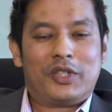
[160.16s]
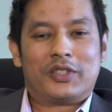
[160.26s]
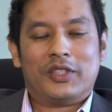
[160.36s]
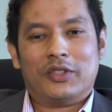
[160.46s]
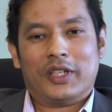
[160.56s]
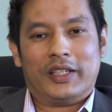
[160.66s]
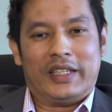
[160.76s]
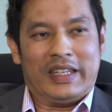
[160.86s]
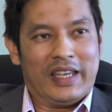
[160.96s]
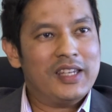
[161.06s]
because
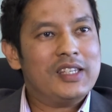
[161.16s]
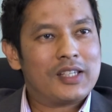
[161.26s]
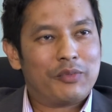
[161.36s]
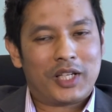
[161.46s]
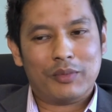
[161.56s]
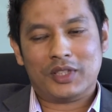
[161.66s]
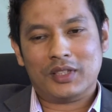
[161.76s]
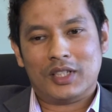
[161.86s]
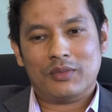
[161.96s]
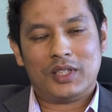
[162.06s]
in any submarine cable
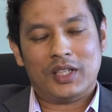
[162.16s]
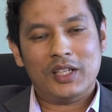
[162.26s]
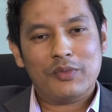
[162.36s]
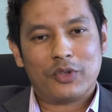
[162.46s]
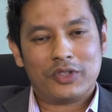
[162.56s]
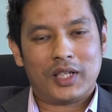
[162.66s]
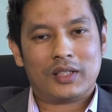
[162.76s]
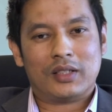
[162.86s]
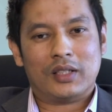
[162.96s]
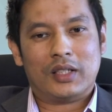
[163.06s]
systems, in any
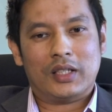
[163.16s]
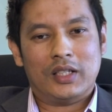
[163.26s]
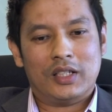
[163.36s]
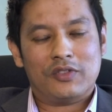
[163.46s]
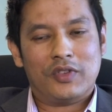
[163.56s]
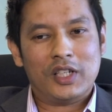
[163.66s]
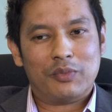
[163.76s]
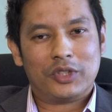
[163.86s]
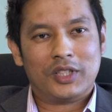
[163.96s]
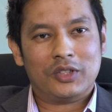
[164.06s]
projects, it is very
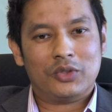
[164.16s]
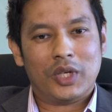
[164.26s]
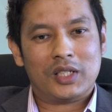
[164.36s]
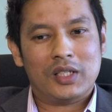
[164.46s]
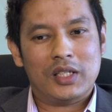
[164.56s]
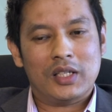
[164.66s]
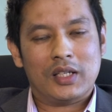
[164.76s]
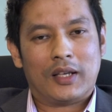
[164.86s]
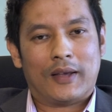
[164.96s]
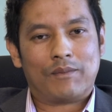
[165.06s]
important to actually
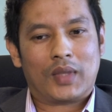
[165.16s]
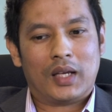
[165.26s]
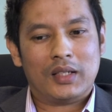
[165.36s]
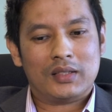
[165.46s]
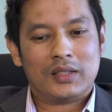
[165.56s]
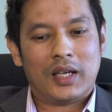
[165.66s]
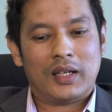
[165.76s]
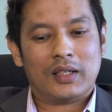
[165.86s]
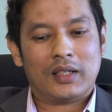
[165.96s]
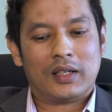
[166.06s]

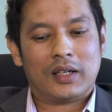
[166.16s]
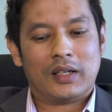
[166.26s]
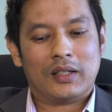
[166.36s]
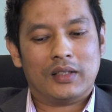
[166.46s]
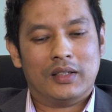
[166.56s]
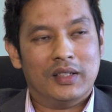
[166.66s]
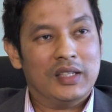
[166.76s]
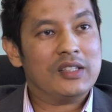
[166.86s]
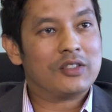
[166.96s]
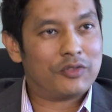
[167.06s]
understand the
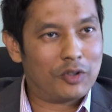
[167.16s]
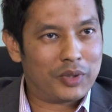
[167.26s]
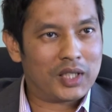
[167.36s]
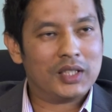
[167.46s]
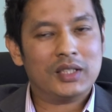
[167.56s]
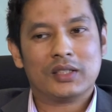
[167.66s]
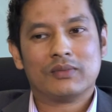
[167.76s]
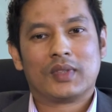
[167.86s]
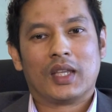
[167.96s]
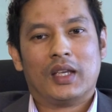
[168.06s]
needs of your partner,
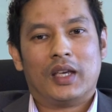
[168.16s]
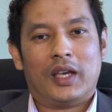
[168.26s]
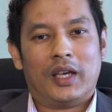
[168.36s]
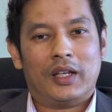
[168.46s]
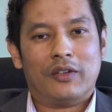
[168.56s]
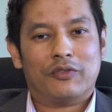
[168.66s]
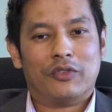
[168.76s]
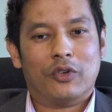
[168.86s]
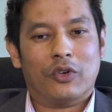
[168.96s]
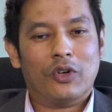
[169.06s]
and
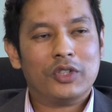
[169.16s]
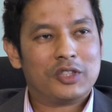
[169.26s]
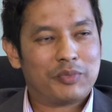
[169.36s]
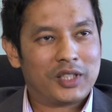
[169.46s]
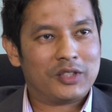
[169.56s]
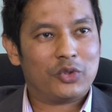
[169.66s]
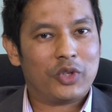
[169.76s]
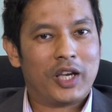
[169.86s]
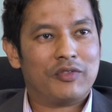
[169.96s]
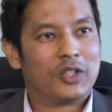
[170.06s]
for all these partners to
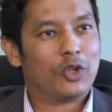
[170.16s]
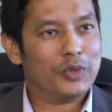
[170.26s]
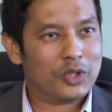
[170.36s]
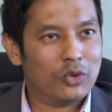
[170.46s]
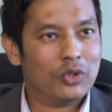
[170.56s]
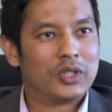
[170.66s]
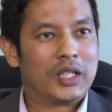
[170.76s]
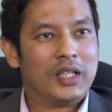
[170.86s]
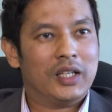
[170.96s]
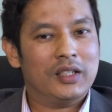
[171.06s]
have the common goal.
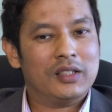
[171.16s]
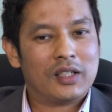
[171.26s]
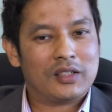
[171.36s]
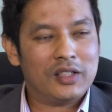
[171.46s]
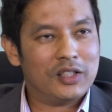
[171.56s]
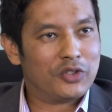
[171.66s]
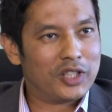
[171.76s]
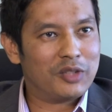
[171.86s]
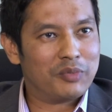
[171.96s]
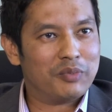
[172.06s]
It is actually the
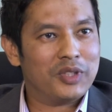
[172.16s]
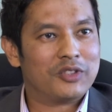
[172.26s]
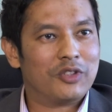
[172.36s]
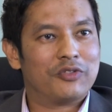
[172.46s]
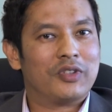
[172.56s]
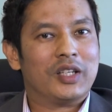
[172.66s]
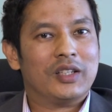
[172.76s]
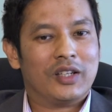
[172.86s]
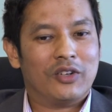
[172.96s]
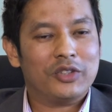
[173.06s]
greater purpose of
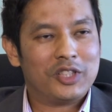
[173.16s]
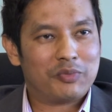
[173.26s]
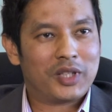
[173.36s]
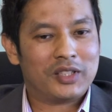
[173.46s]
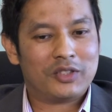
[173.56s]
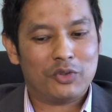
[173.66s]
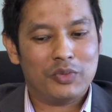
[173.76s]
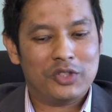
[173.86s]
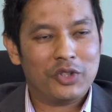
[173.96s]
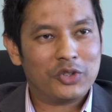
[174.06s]
all these partners to
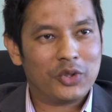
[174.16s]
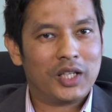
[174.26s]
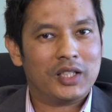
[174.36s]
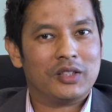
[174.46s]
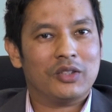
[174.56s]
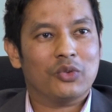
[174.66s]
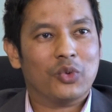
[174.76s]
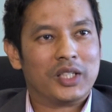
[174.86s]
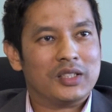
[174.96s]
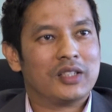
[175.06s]
be joined together,
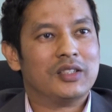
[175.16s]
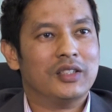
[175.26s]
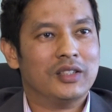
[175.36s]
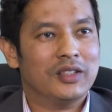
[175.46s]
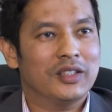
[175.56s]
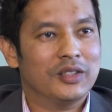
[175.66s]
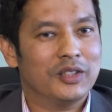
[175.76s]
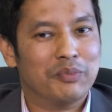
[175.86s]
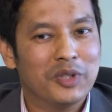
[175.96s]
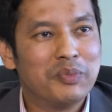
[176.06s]
what is actually
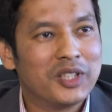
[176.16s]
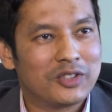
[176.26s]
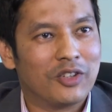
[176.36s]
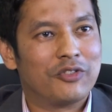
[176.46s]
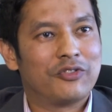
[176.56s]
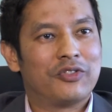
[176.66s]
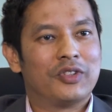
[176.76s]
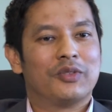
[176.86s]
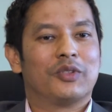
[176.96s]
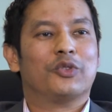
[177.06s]
the purpose of
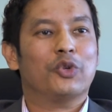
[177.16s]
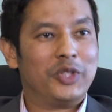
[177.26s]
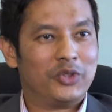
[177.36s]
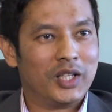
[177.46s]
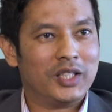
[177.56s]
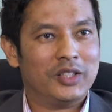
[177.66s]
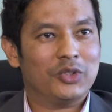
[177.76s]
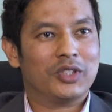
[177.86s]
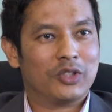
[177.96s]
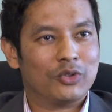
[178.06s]
grouping together
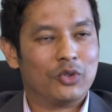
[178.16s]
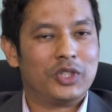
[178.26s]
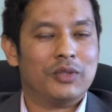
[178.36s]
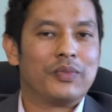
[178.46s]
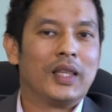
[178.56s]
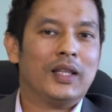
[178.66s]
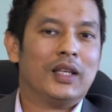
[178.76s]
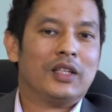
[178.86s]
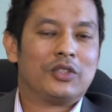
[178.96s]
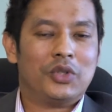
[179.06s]
into a consortium.
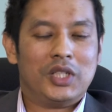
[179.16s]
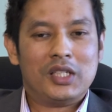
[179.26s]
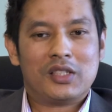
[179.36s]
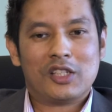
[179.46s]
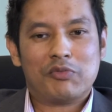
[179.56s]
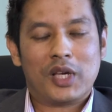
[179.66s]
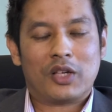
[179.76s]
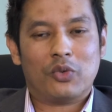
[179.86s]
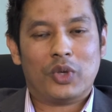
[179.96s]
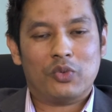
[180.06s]
So in this
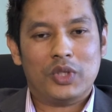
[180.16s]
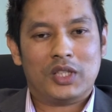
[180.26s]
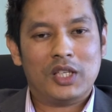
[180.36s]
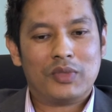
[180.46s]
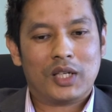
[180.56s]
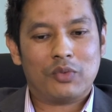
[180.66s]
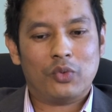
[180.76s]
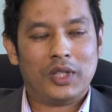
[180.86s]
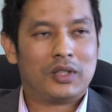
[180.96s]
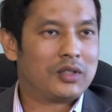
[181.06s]
aspect, when we teamed up
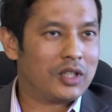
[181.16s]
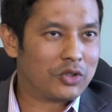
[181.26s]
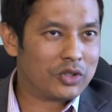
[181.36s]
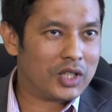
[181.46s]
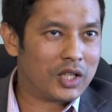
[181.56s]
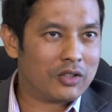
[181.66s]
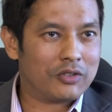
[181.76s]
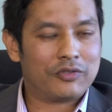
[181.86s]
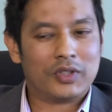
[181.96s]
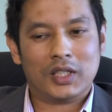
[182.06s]
with Telkotec
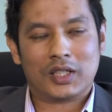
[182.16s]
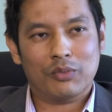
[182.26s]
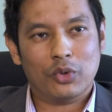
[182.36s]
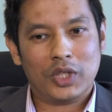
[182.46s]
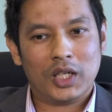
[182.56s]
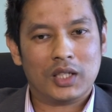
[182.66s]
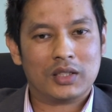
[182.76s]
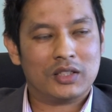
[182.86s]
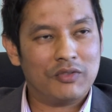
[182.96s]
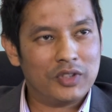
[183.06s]
of Cambodia,
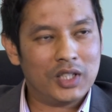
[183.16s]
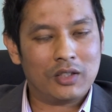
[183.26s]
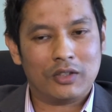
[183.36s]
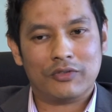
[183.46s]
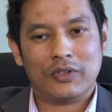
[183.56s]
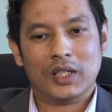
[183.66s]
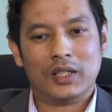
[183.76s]
Symphony of